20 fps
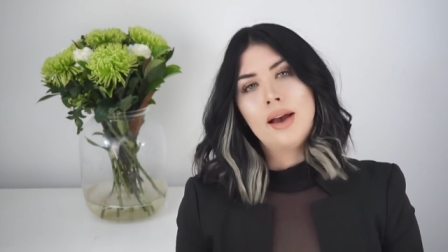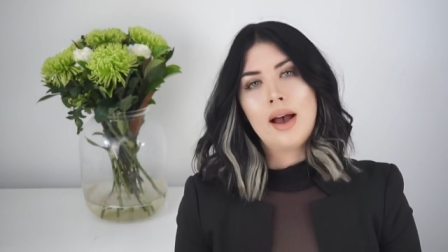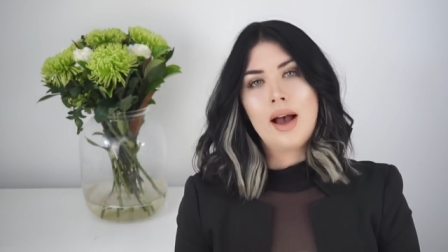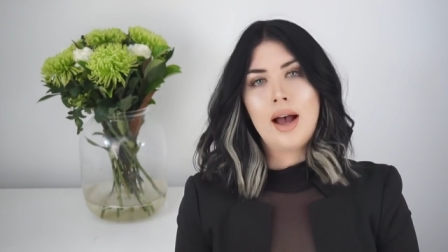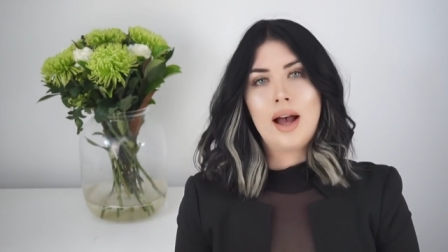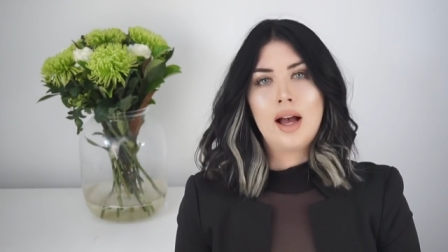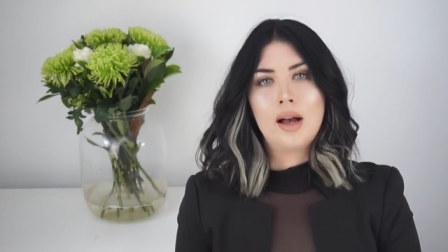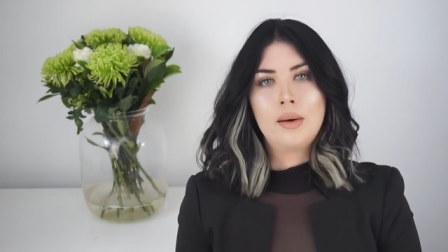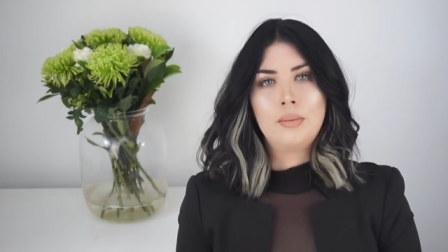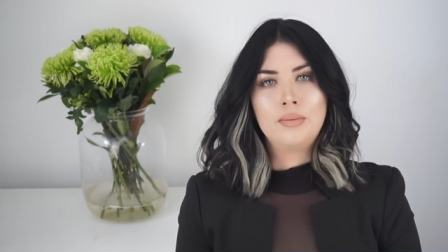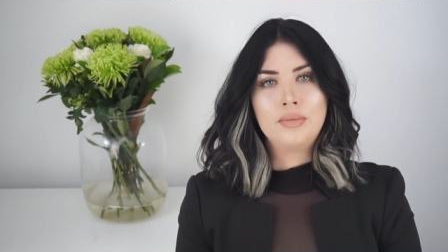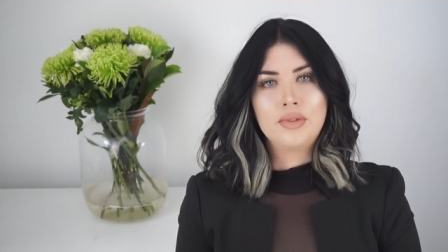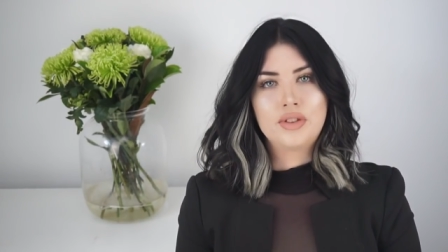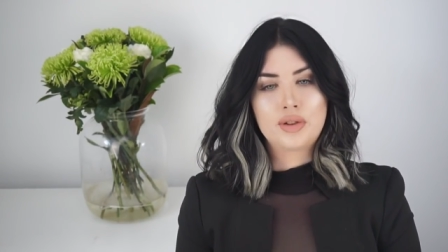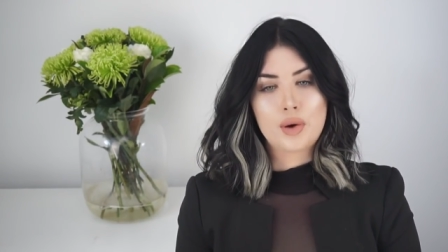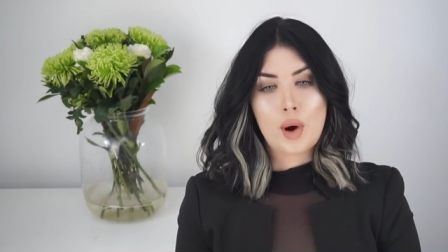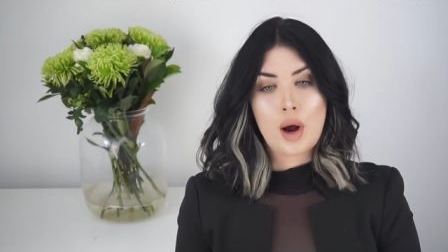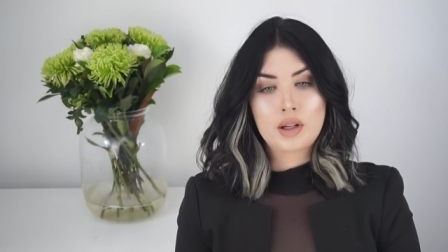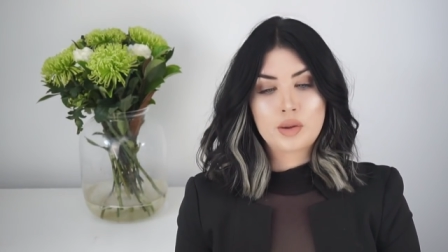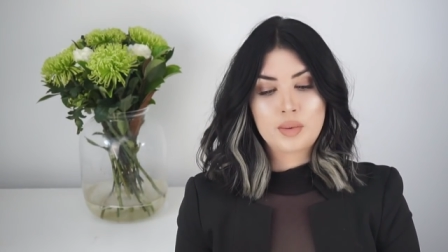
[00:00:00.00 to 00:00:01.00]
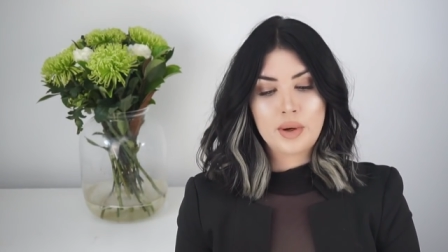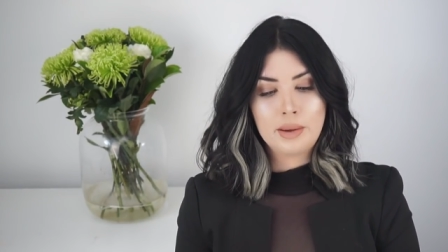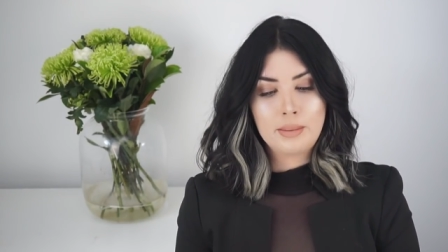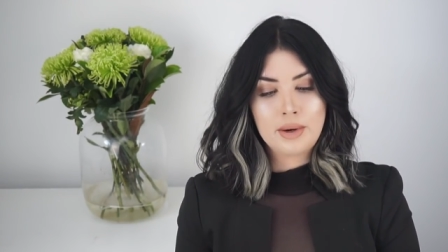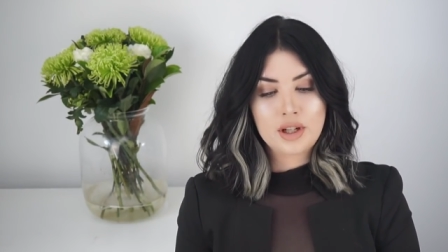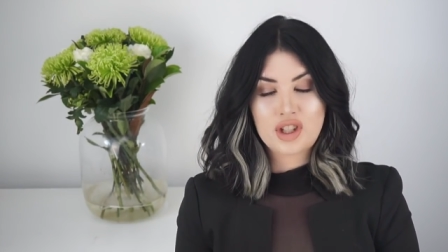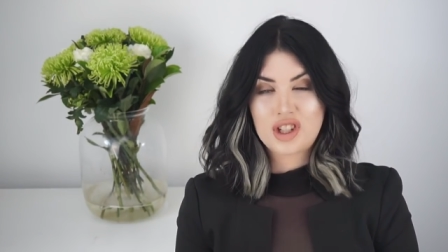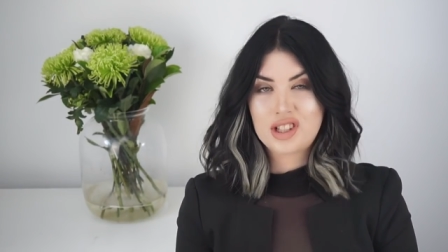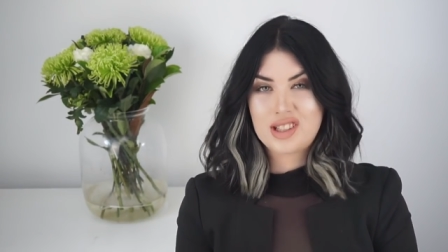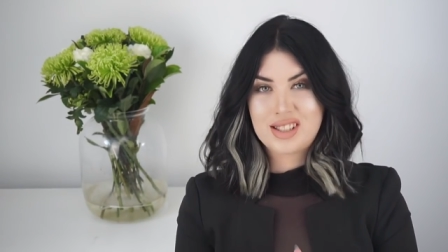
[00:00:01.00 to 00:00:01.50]
Um, so I was pretty
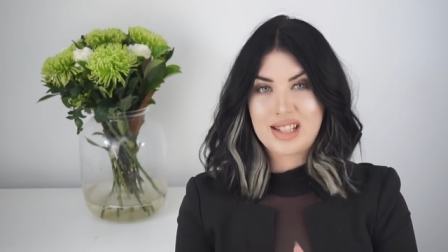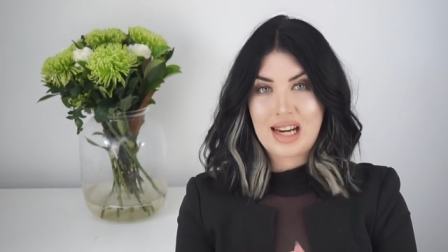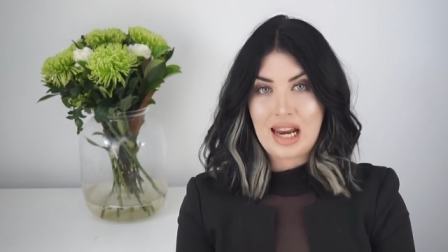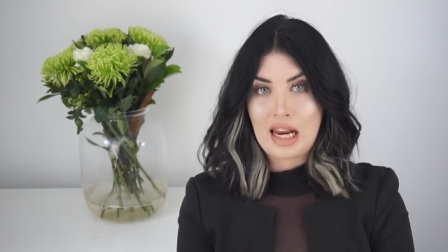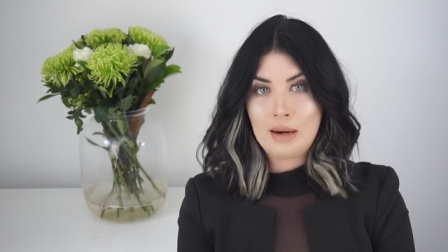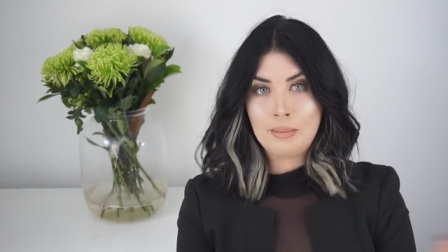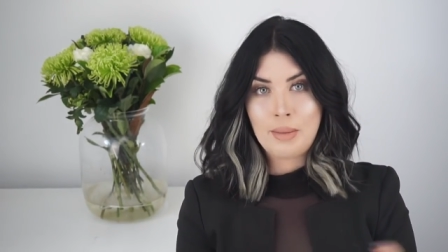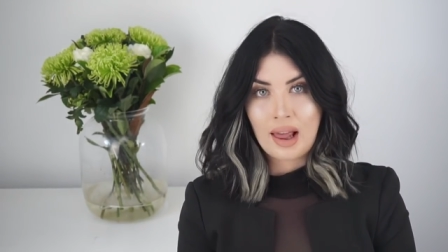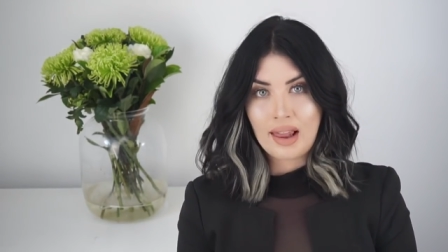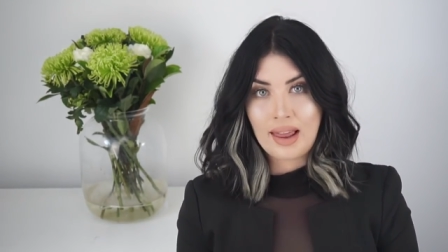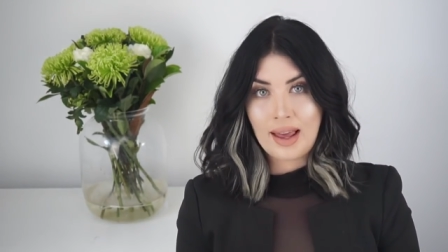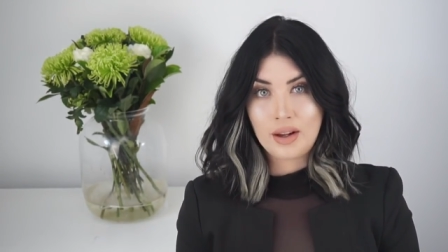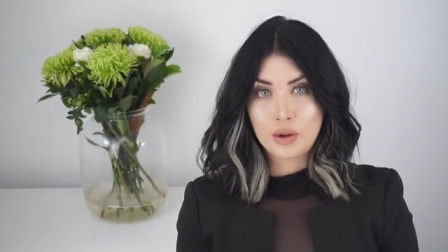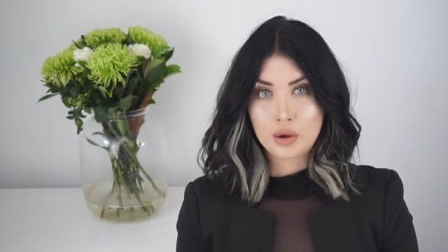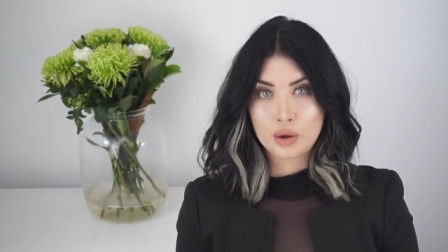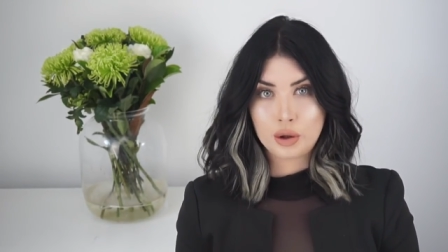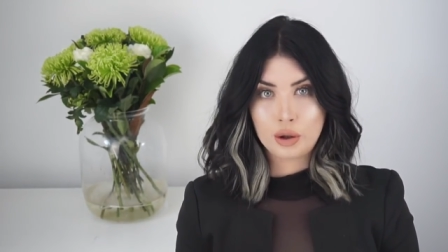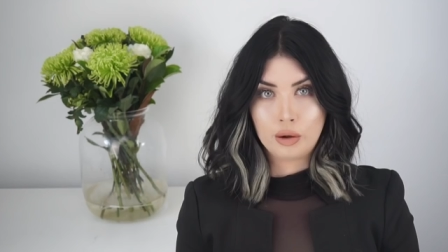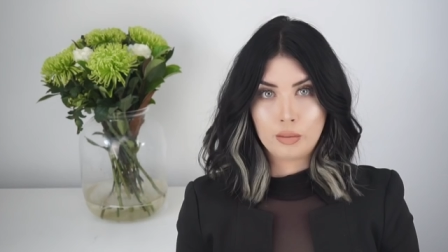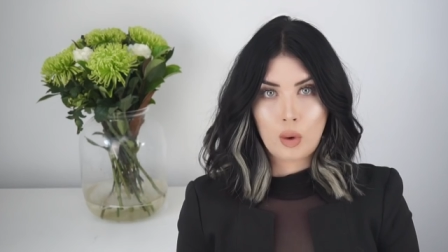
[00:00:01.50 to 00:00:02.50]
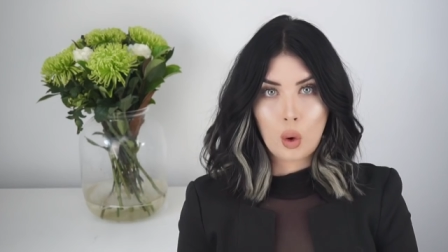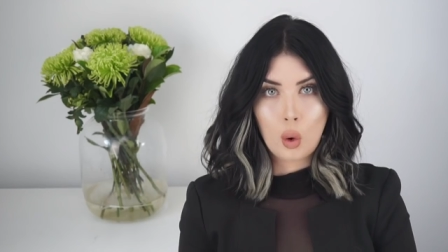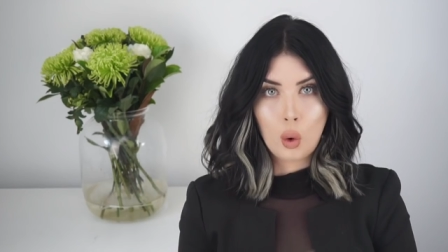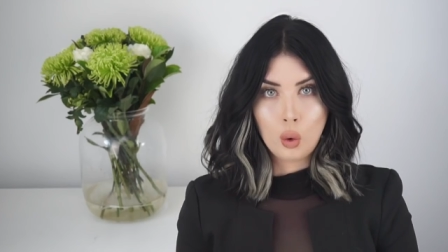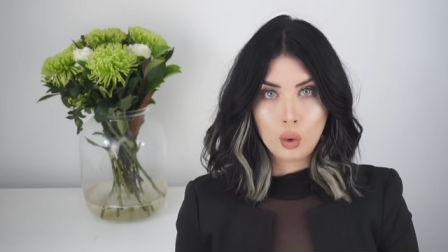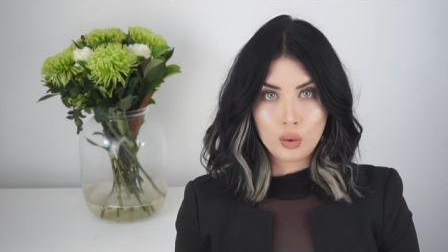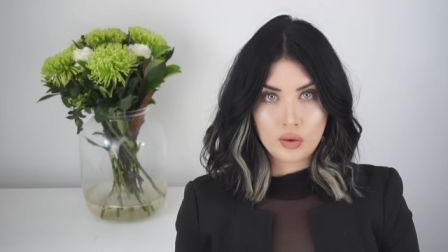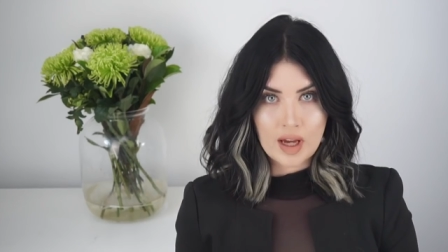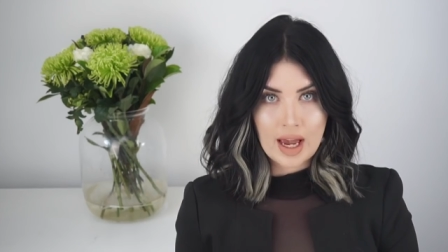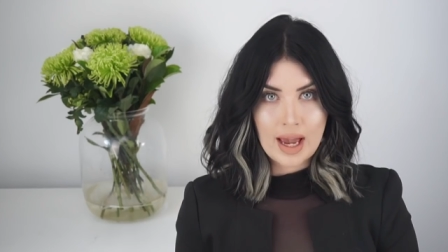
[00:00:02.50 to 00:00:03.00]
much just in my lounge room
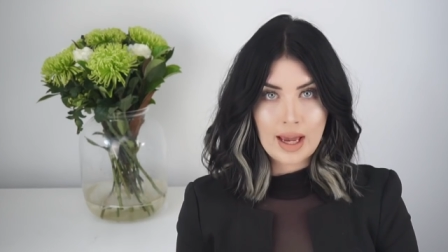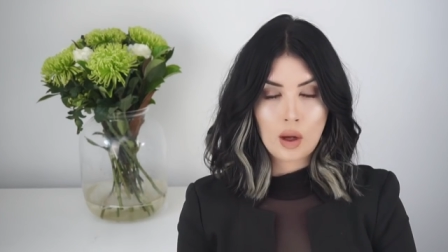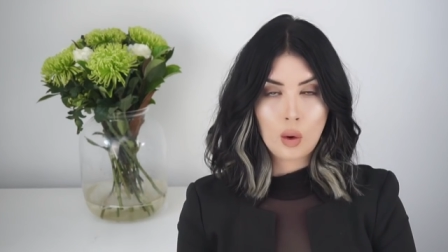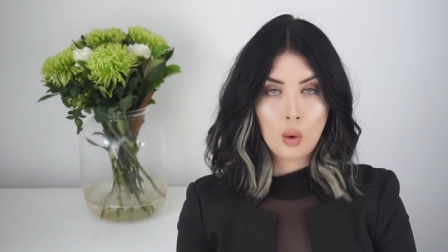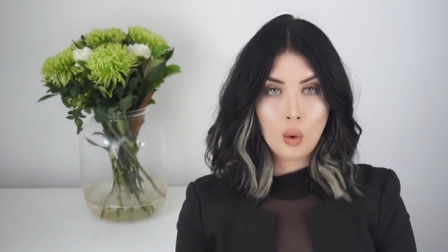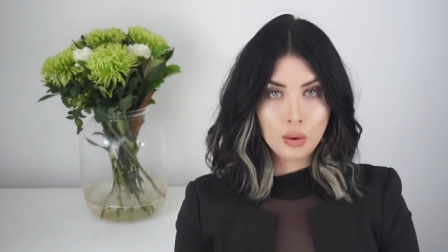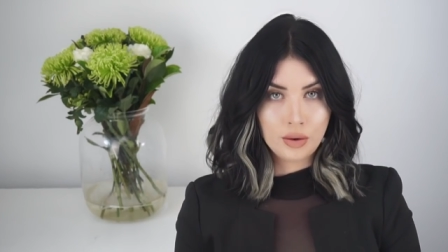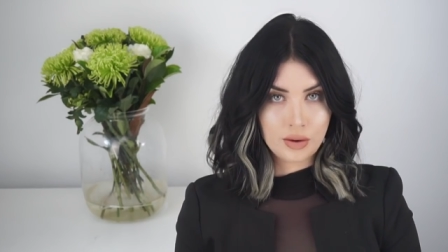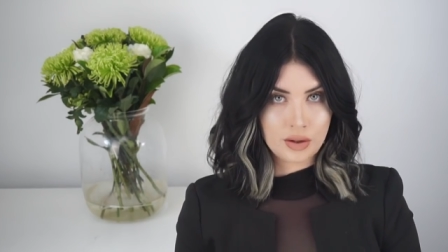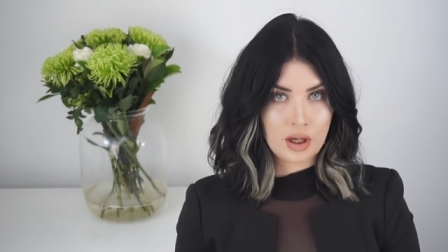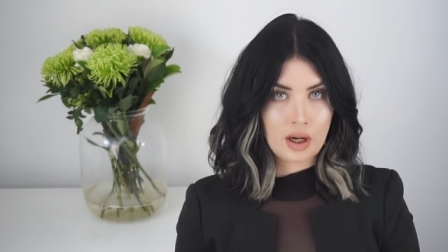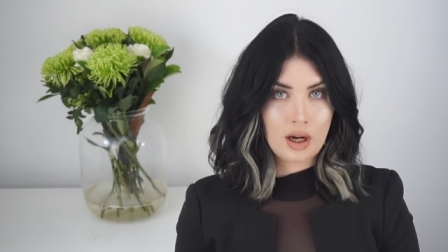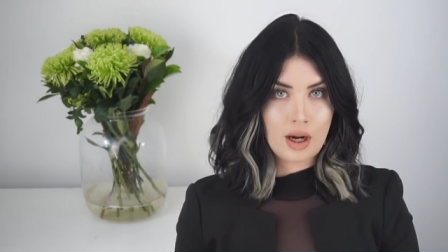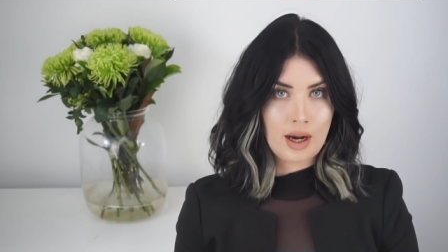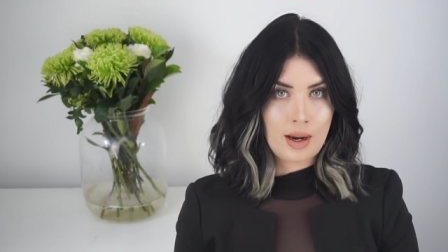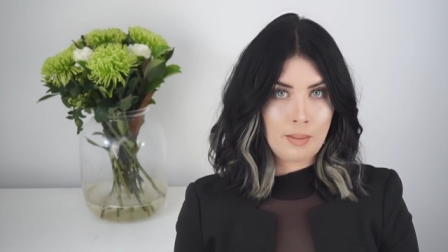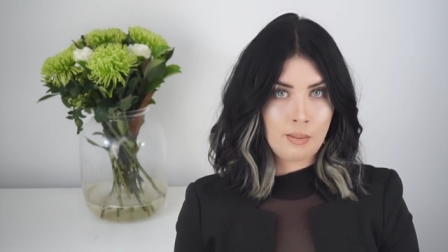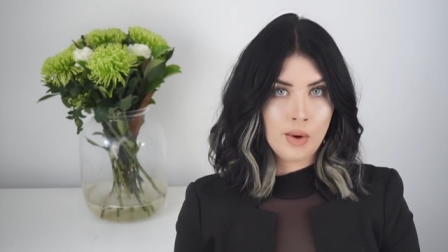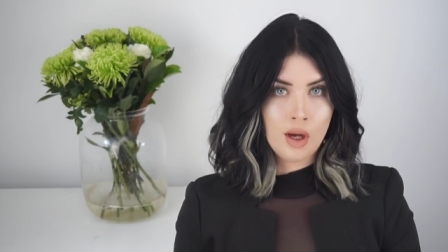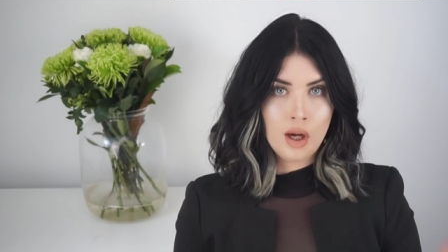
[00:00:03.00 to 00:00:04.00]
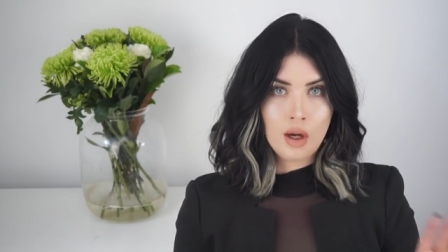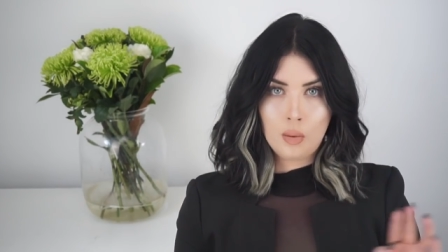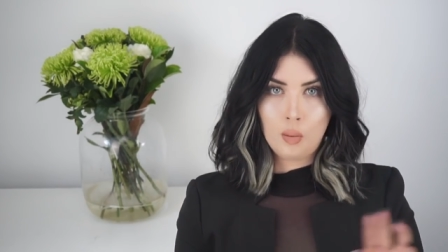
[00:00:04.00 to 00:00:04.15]
all day, all the time,